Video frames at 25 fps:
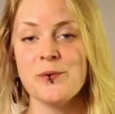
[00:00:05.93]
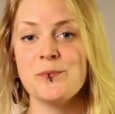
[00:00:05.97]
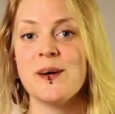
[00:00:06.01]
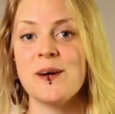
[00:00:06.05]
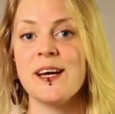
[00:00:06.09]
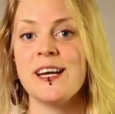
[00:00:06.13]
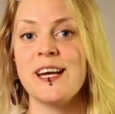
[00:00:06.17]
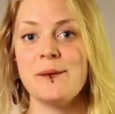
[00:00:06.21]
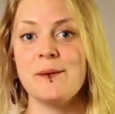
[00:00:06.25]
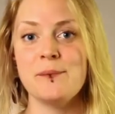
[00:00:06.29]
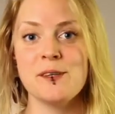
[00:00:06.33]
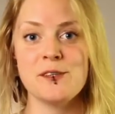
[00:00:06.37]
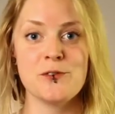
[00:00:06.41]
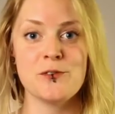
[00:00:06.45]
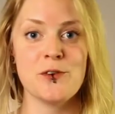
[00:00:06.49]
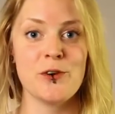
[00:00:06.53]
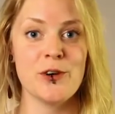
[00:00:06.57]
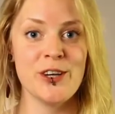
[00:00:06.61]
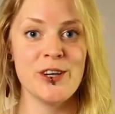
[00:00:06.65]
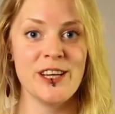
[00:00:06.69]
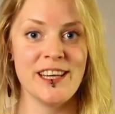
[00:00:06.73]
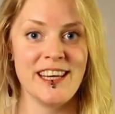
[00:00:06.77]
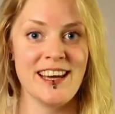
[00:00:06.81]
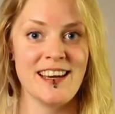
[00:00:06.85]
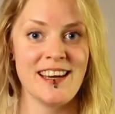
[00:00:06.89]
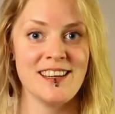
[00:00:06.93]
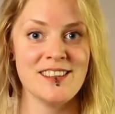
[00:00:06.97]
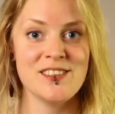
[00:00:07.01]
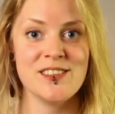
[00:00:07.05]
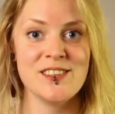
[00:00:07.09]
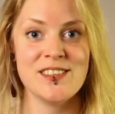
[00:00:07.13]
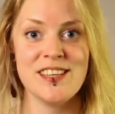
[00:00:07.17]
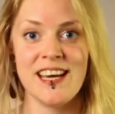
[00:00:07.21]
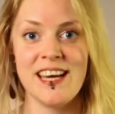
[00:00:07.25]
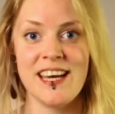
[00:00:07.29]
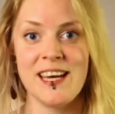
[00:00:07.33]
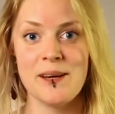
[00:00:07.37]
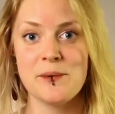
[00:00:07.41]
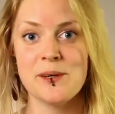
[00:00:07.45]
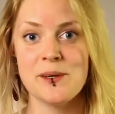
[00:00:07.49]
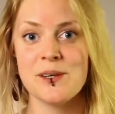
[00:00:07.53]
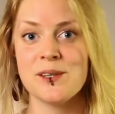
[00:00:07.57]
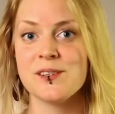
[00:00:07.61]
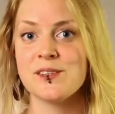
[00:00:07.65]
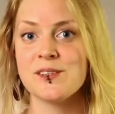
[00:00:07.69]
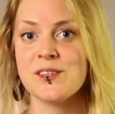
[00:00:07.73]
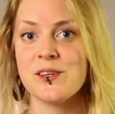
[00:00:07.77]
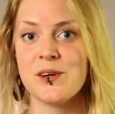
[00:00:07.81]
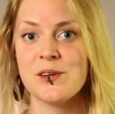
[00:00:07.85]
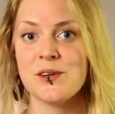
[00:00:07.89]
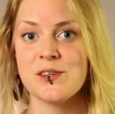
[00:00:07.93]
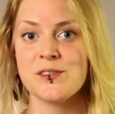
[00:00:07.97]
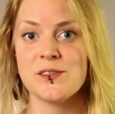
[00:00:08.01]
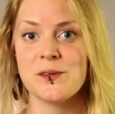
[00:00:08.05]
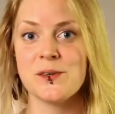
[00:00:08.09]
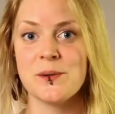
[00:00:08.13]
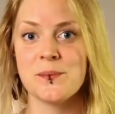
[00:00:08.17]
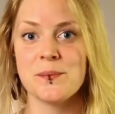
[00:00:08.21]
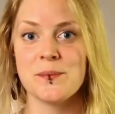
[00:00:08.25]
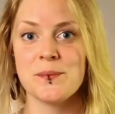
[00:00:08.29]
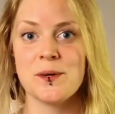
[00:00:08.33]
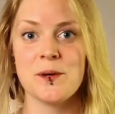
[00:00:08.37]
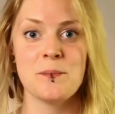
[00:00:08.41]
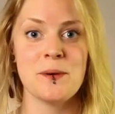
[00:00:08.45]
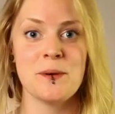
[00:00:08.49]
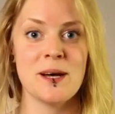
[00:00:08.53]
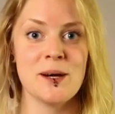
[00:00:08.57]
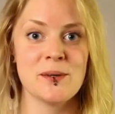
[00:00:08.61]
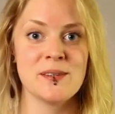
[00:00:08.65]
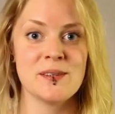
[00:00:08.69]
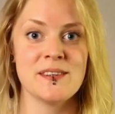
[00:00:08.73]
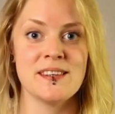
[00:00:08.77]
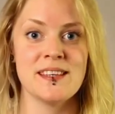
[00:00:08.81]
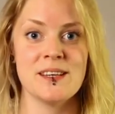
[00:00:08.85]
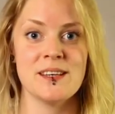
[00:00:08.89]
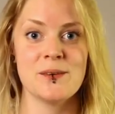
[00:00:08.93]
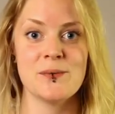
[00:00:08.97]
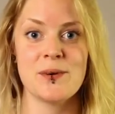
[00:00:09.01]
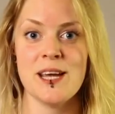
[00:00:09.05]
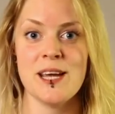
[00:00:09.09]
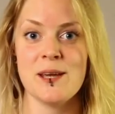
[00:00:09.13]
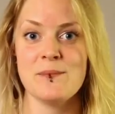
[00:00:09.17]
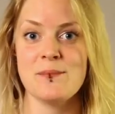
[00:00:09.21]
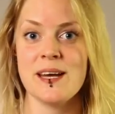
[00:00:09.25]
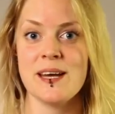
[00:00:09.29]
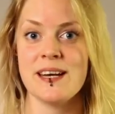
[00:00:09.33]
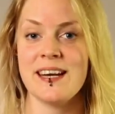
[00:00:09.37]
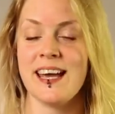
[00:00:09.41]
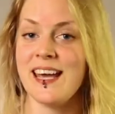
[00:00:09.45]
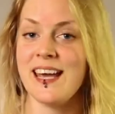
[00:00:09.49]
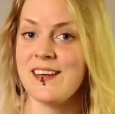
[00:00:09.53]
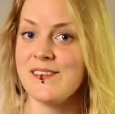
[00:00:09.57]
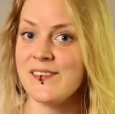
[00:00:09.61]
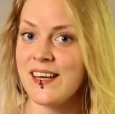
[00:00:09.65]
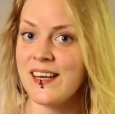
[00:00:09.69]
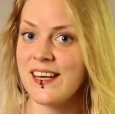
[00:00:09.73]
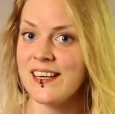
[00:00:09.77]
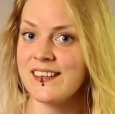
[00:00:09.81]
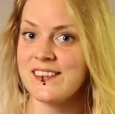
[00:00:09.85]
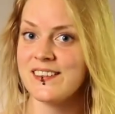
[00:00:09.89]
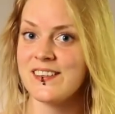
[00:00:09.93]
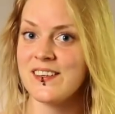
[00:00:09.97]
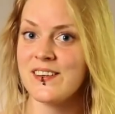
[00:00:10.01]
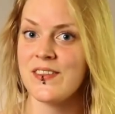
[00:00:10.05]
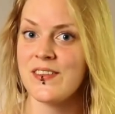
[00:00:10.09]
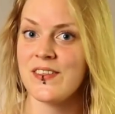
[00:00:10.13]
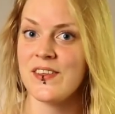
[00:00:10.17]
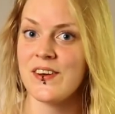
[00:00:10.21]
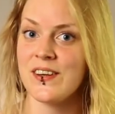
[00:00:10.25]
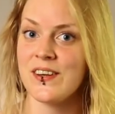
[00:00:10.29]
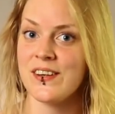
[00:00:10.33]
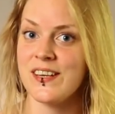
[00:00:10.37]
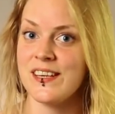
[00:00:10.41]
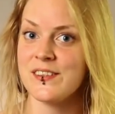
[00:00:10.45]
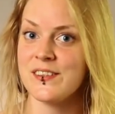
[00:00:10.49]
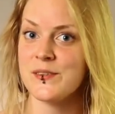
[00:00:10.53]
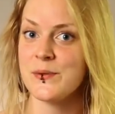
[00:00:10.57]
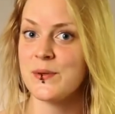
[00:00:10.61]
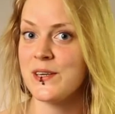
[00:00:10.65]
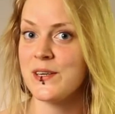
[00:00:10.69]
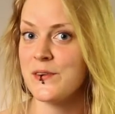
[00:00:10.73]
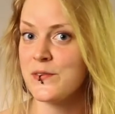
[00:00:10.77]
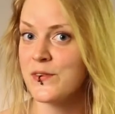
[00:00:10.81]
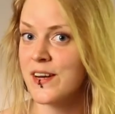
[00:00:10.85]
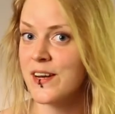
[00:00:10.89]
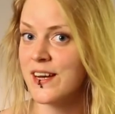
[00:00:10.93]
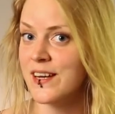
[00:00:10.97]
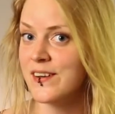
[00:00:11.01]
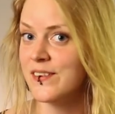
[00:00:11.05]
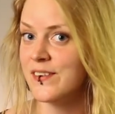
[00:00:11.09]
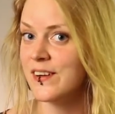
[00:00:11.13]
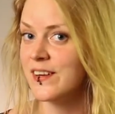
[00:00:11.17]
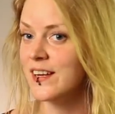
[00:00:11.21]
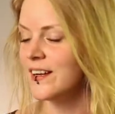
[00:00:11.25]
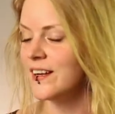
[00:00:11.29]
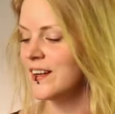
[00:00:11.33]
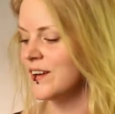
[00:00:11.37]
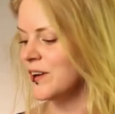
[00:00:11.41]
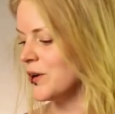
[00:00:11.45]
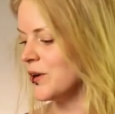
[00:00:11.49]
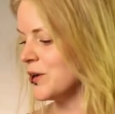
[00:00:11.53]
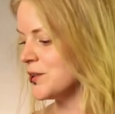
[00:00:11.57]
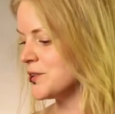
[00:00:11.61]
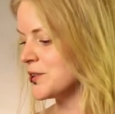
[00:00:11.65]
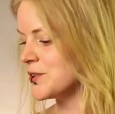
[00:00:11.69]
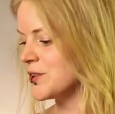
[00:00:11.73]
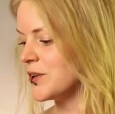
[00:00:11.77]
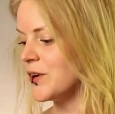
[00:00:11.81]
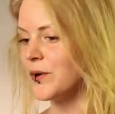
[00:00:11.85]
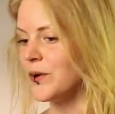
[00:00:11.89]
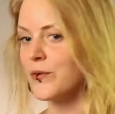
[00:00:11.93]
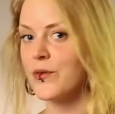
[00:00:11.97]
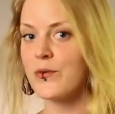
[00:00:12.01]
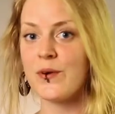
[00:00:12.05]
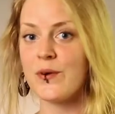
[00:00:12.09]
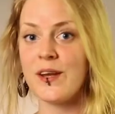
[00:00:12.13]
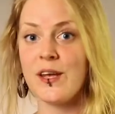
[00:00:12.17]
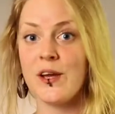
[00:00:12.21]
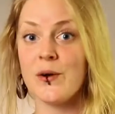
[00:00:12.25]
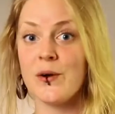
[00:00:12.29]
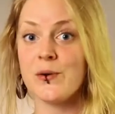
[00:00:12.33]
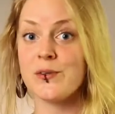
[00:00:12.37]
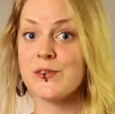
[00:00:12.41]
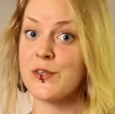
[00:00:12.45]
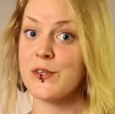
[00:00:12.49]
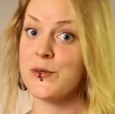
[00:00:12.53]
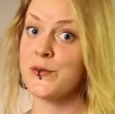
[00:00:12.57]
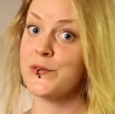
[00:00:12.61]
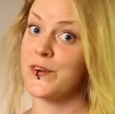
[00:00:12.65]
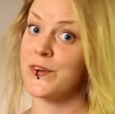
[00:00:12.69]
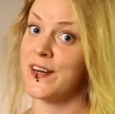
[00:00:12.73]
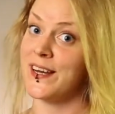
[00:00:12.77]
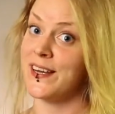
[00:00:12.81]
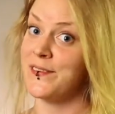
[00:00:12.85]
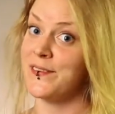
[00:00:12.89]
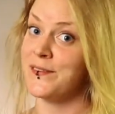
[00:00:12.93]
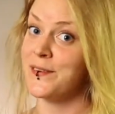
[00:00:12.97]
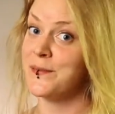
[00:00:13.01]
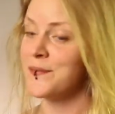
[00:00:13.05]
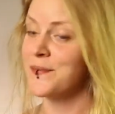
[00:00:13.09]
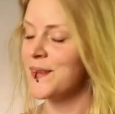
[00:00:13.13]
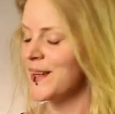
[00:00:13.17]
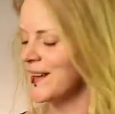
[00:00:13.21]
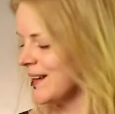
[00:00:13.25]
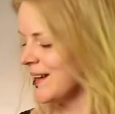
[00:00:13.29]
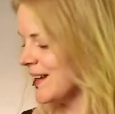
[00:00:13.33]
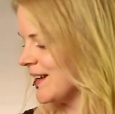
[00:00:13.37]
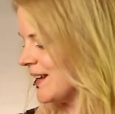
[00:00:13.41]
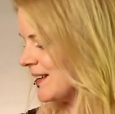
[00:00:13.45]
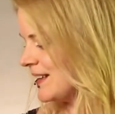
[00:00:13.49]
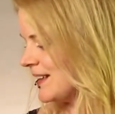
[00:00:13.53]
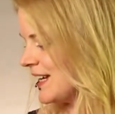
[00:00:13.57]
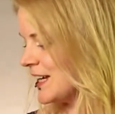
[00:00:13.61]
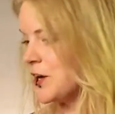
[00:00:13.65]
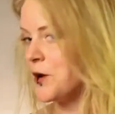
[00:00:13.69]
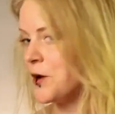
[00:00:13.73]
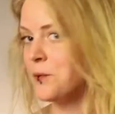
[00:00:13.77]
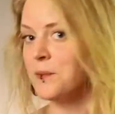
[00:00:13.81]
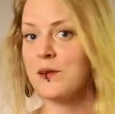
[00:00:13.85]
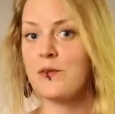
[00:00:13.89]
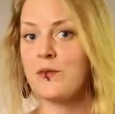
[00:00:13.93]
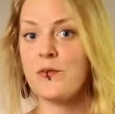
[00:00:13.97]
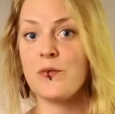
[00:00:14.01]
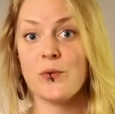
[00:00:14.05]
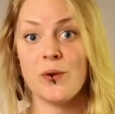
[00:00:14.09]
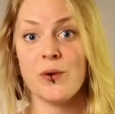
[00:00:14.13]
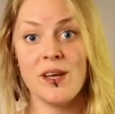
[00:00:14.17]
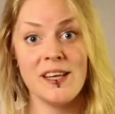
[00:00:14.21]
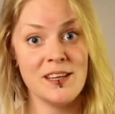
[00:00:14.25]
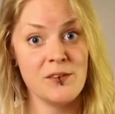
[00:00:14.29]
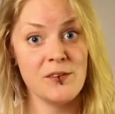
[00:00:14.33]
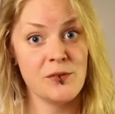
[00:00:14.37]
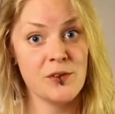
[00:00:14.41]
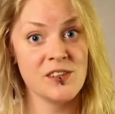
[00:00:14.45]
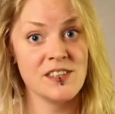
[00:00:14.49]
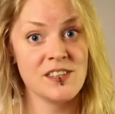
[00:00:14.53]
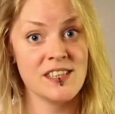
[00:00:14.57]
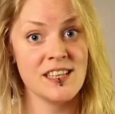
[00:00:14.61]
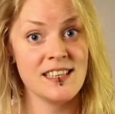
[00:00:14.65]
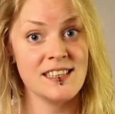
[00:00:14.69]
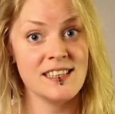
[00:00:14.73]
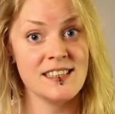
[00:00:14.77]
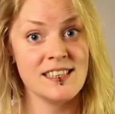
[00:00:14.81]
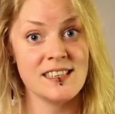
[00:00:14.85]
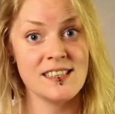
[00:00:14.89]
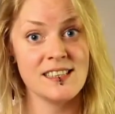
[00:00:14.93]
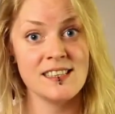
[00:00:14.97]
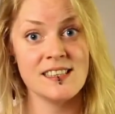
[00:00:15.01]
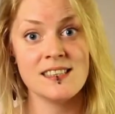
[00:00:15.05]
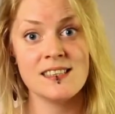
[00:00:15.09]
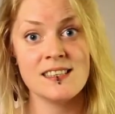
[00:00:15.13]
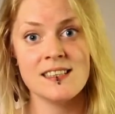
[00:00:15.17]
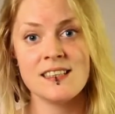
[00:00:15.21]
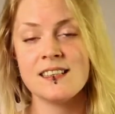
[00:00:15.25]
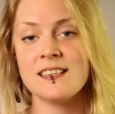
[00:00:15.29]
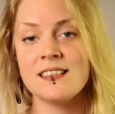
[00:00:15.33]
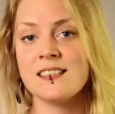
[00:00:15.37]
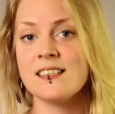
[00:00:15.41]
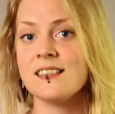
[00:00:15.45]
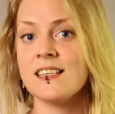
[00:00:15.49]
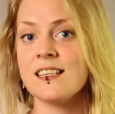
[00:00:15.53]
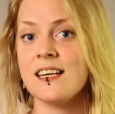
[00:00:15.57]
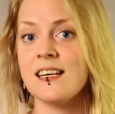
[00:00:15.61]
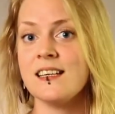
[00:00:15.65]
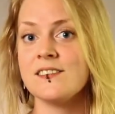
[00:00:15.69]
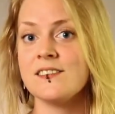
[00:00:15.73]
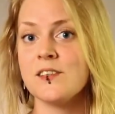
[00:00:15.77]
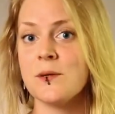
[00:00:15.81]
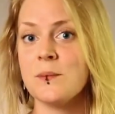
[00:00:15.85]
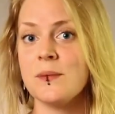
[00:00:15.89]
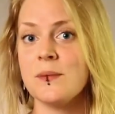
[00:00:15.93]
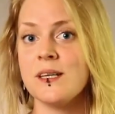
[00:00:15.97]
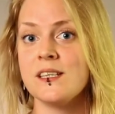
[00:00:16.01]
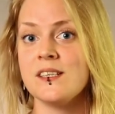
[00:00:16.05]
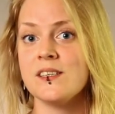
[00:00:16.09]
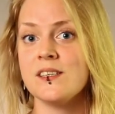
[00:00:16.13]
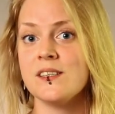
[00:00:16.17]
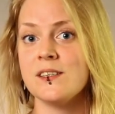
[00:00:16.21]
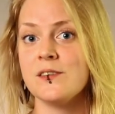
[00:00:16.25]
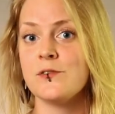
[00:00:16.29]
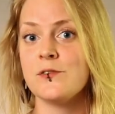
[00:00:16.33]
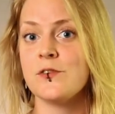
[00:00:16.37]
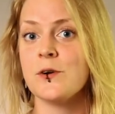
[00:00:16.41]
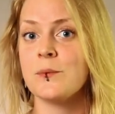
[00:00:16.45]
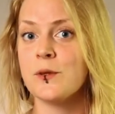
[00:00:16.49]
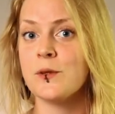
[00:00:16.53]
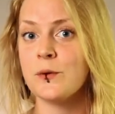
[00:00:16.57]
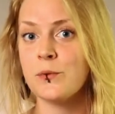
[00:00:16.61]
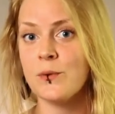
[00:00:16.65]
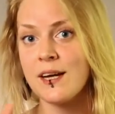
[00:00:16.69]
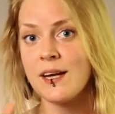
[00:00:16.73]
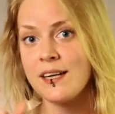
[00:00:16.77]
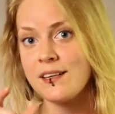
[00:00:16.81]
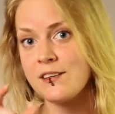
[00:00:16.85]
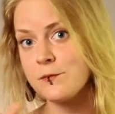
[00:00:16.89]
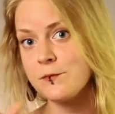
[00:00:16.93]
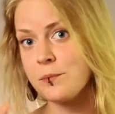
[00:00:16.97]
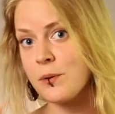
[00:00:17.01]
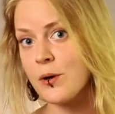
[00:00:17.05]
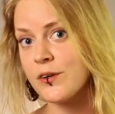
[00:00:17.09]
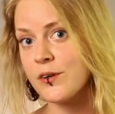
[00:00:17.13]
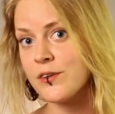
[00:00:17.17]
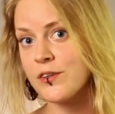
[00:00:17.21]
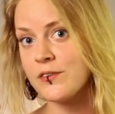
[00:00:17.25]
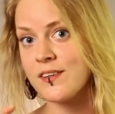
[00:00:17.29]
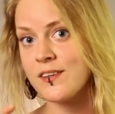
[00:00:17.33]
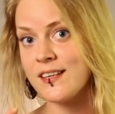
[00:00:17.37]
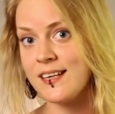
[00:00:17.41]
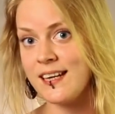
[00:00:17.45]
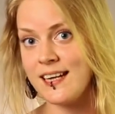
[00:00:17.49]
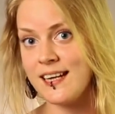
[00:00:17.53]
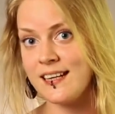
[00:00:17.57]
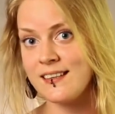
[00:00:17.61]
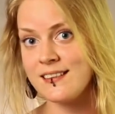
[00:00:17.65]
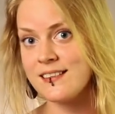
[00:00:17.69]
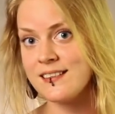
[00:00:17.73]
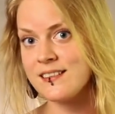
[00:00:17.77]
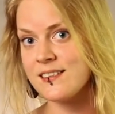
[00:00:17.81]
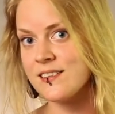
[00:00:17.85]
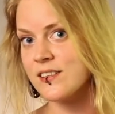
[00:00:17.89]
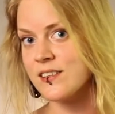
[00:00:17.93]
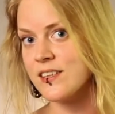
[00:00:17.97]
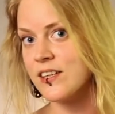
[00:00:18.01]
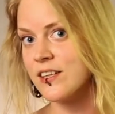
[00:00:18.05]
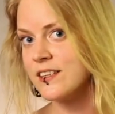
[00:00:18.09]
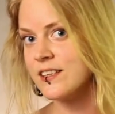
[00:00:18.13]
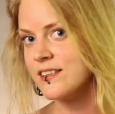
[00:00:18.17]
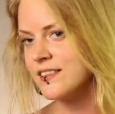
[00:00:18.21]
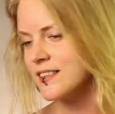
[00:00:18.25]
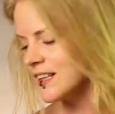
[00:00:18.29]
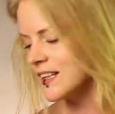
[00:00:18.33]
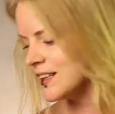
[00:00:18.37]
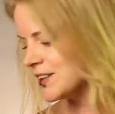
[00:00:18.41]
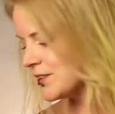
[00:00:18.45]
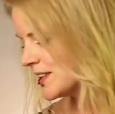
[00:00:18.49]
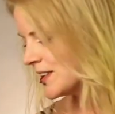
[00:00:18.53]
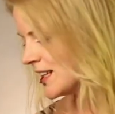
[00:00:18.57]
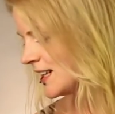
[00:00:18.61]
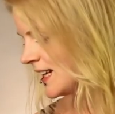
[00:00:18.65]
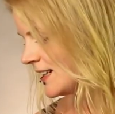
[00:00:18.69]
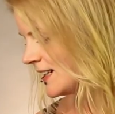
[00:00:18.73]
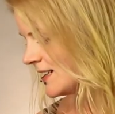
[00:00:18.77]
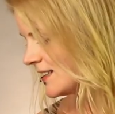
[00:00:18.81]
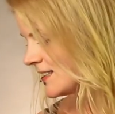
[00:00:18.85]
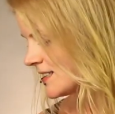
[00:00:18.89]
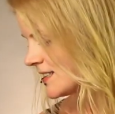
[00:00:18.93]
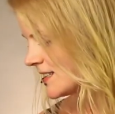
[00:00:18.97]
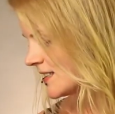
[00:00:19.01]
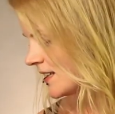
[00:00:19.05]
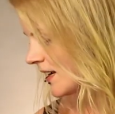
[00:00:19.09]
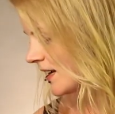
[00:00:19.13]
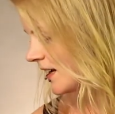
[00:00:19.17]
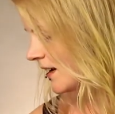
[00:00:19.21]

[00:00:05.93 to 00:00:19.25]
My name is Veronica and today I'm going to talk some about the Ray-Ban Aviator 3025, also called 3025. They come in three different sizes. The size are measured from the widest part of the lens to the other side of the lens.